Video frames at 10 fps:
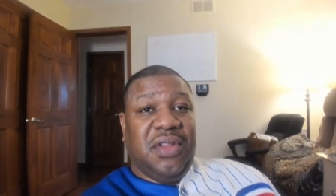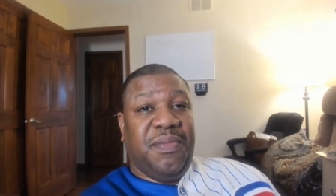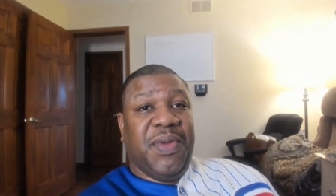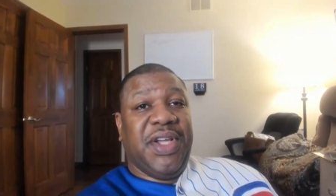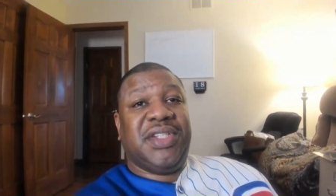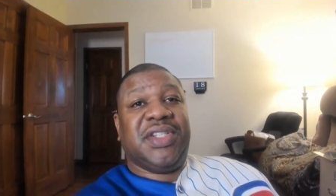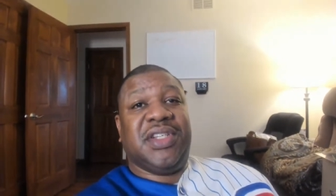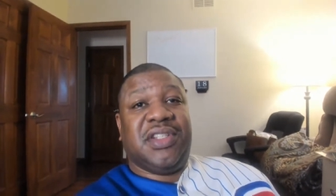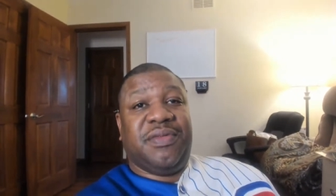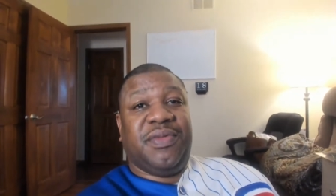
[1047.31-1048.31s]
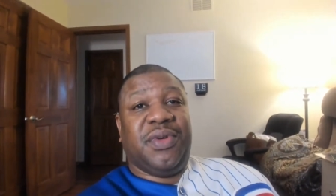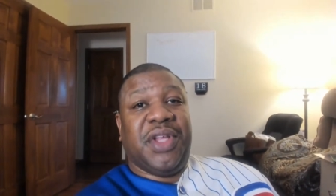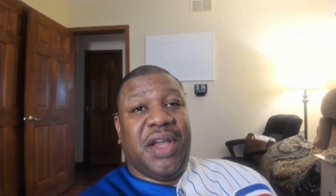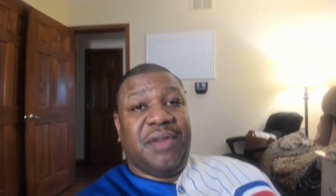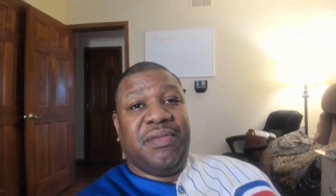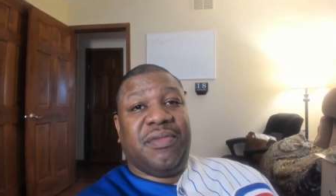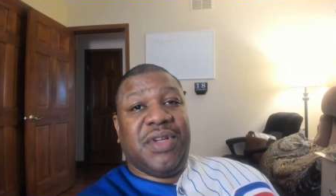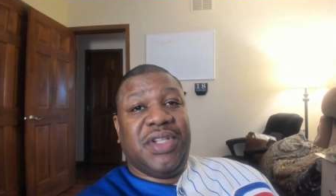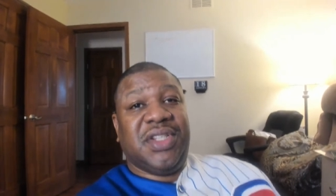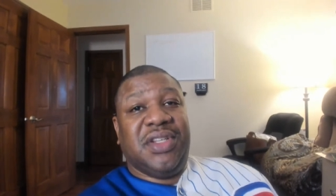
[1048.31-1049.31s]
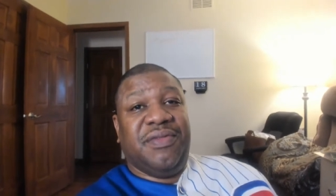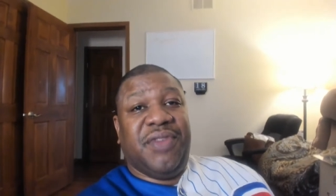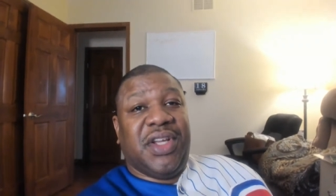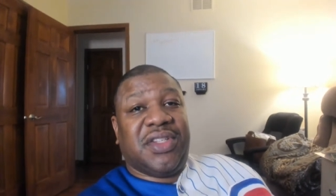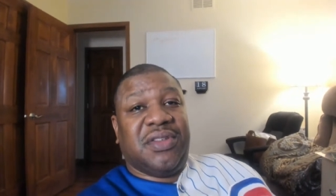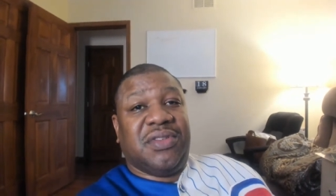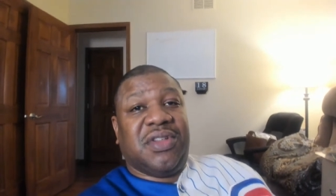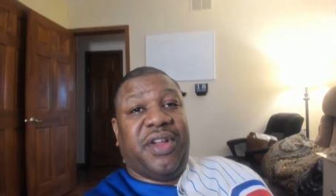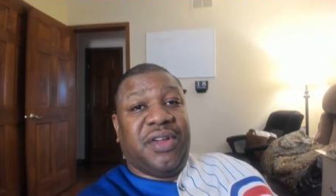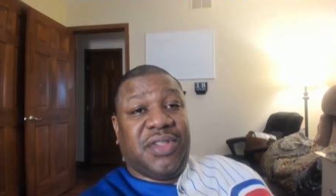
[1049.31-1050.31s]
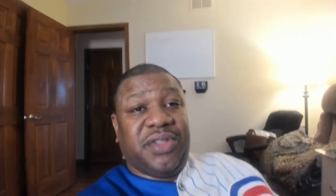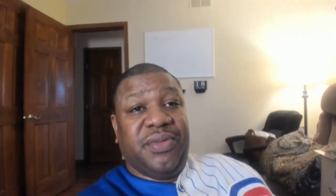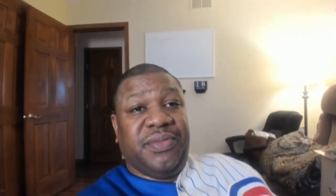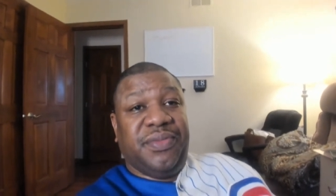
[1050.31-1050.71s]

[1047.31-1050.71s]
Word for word: the basis for that recent investor's lawsuit.